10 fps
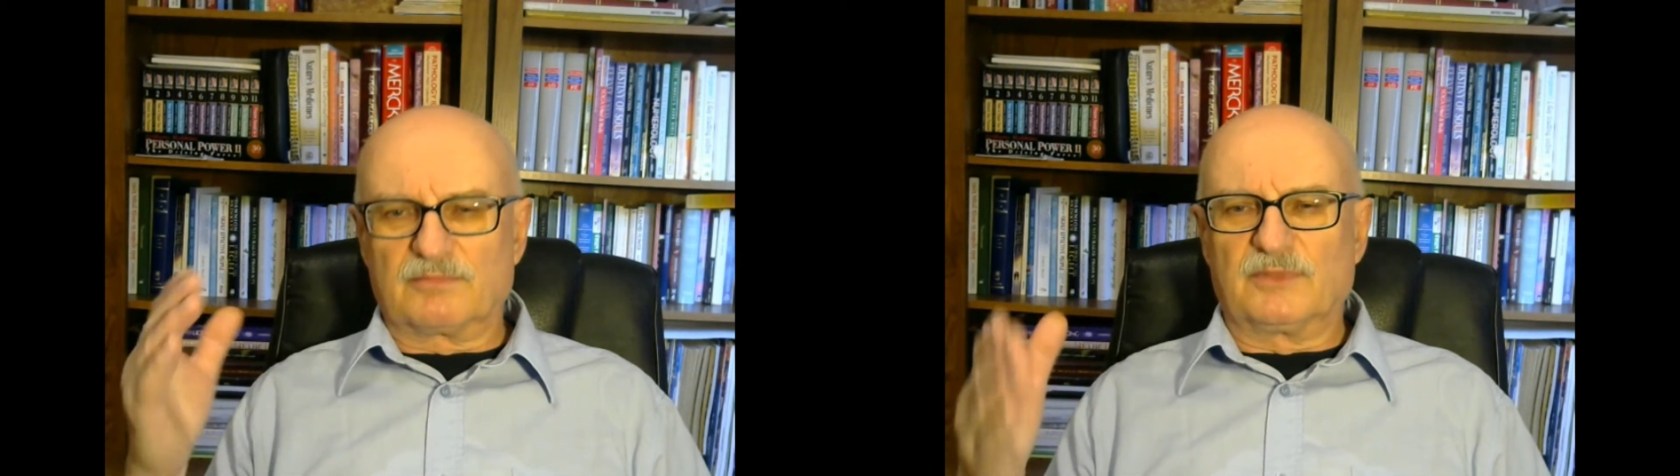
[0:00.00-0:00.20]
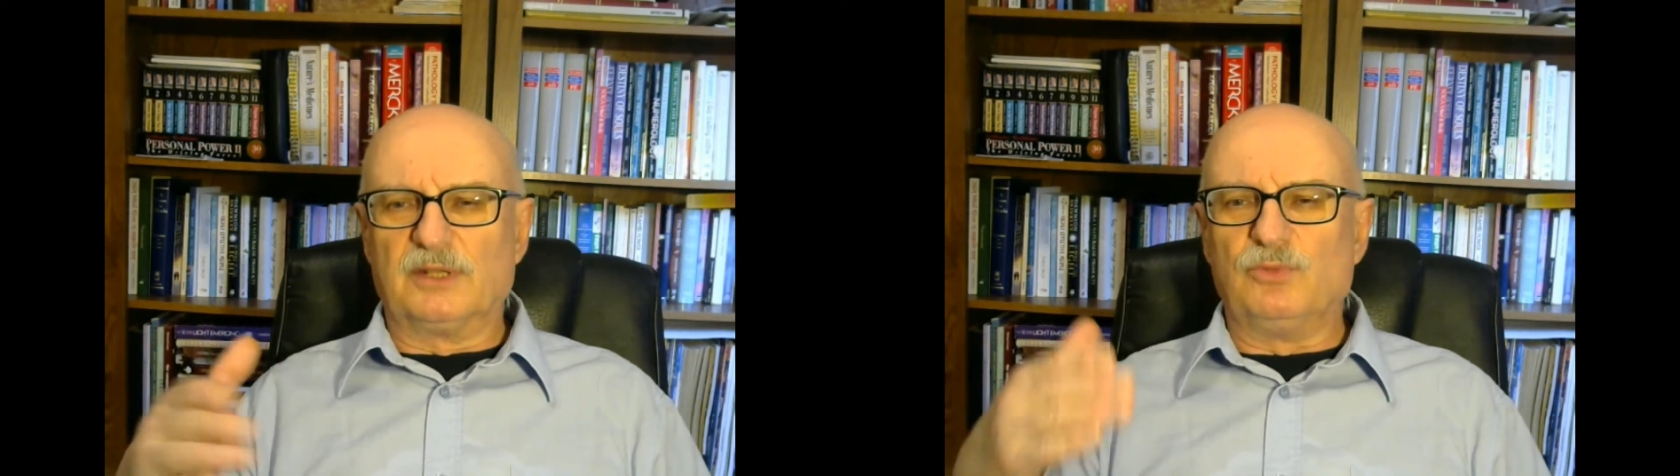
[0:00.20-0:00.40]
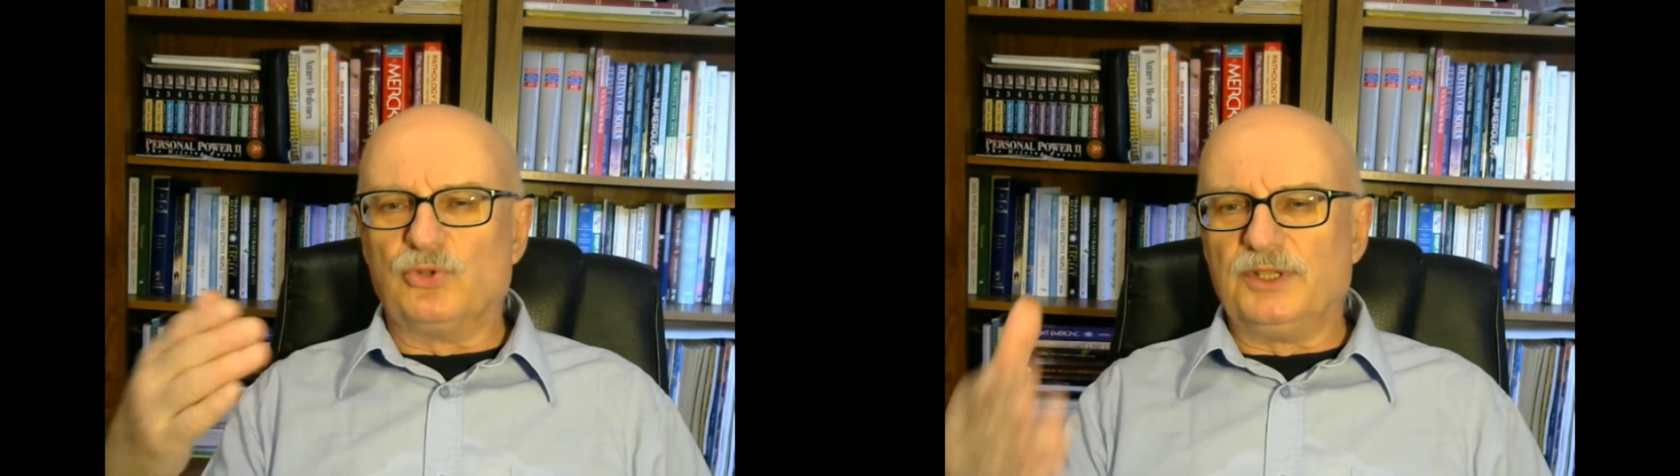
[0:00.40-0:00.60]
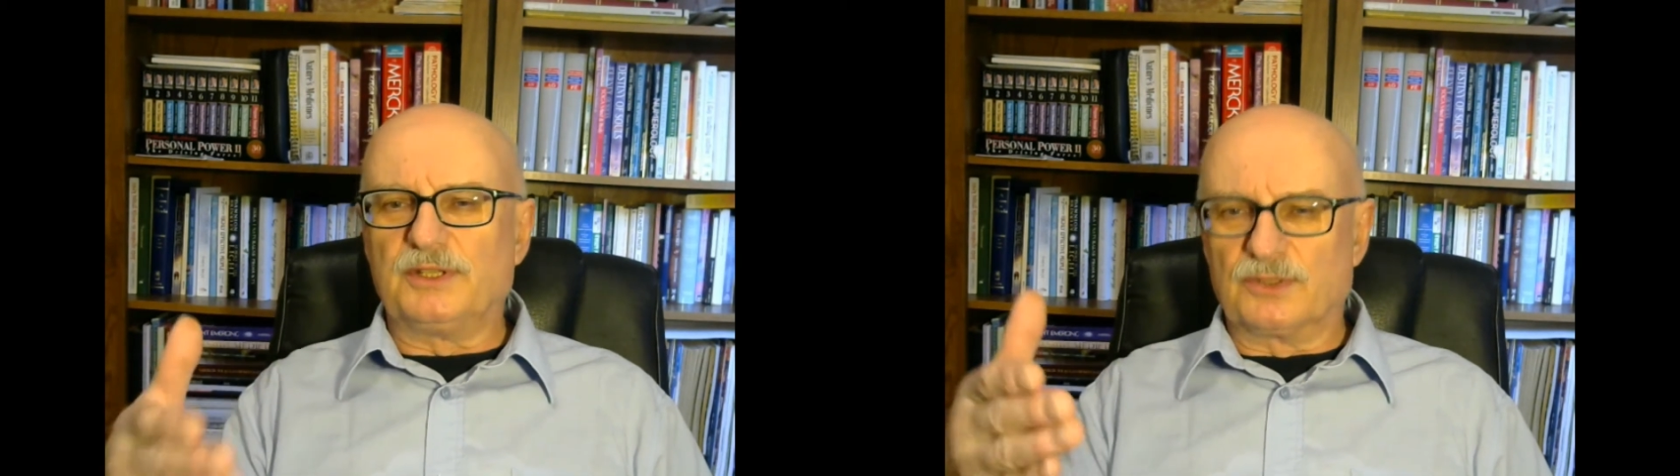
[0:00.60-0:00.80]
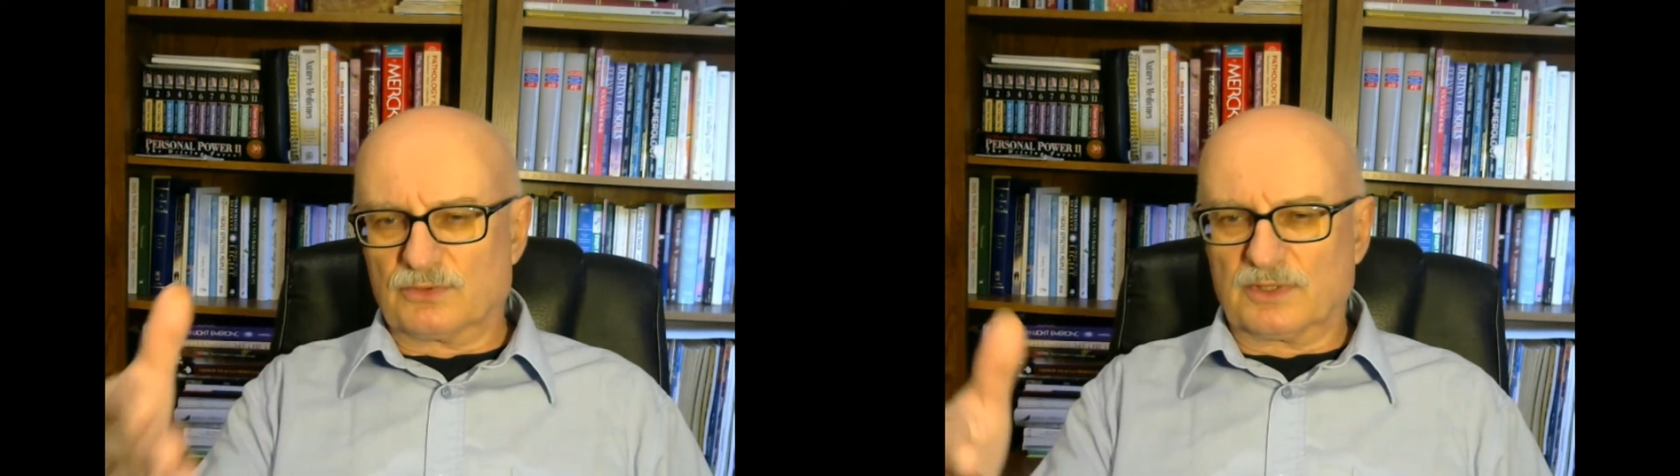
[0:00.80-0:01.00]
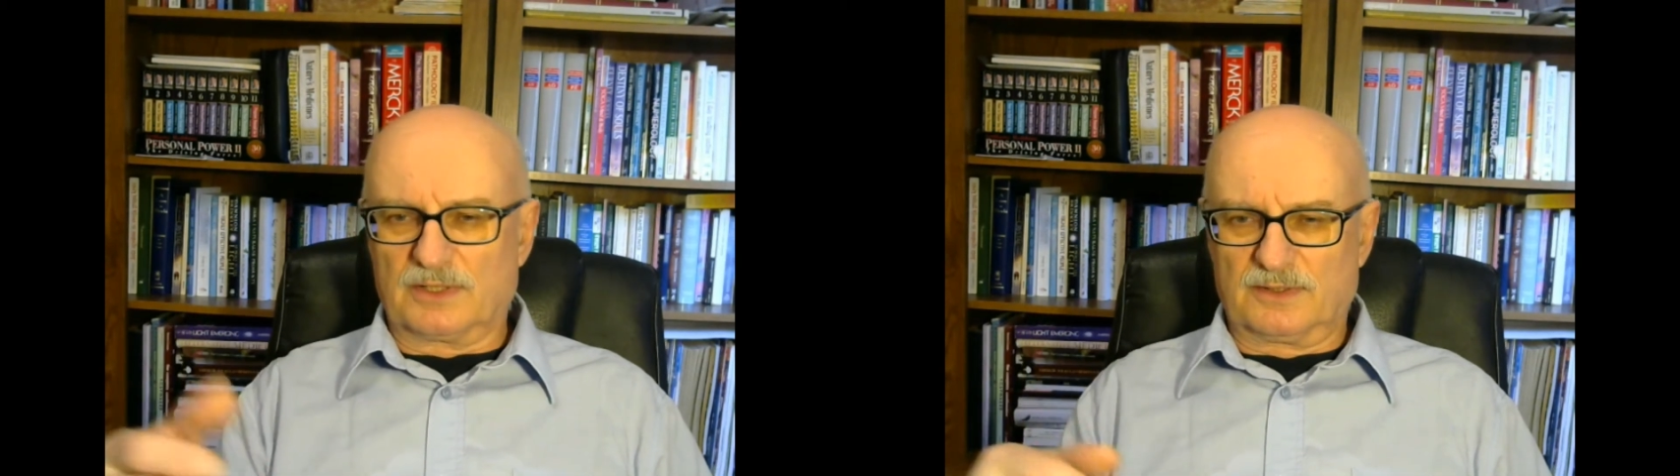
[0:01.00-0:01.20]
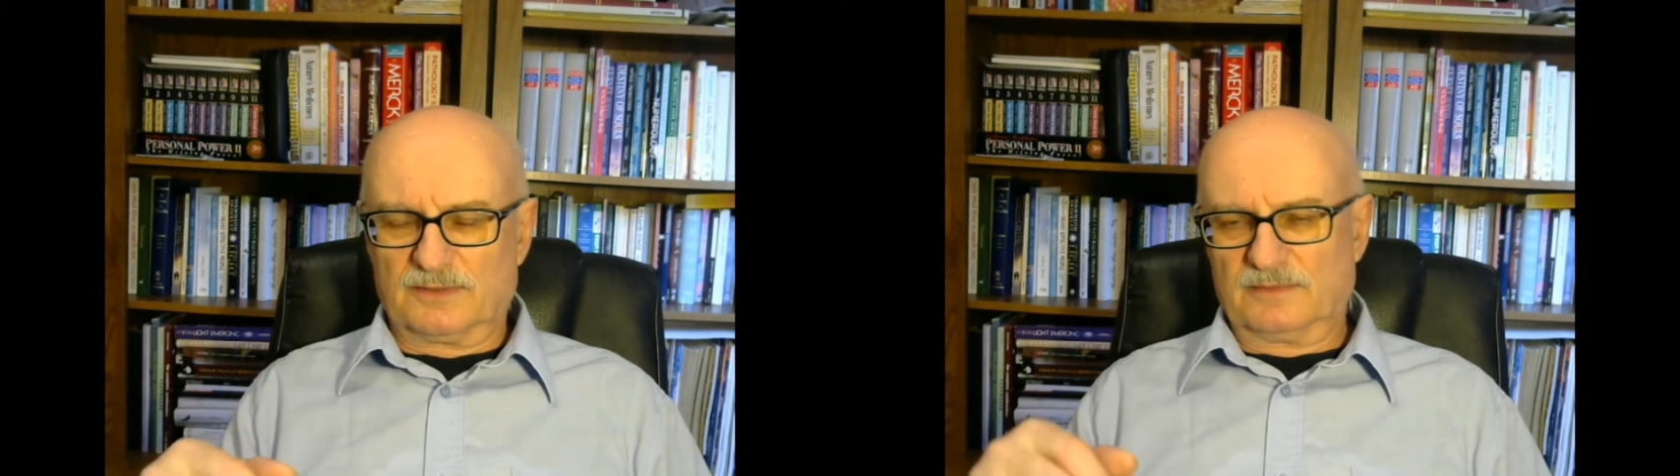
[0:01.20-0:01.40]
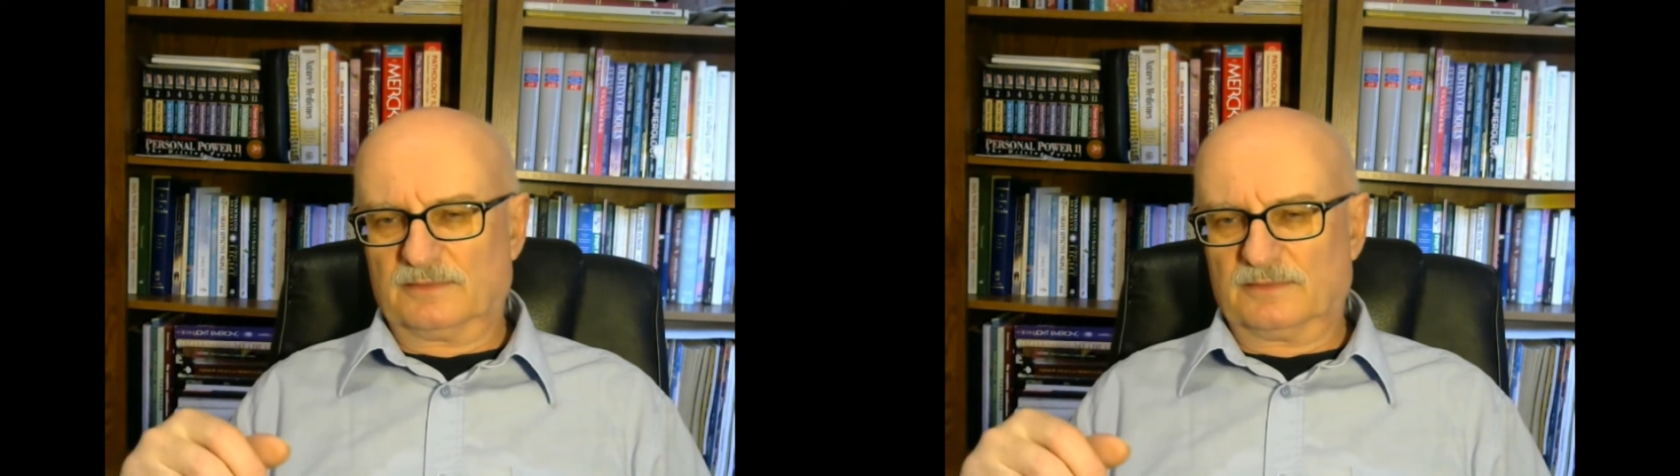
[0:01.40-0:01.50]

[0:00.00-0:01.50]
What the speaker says: immunity to that.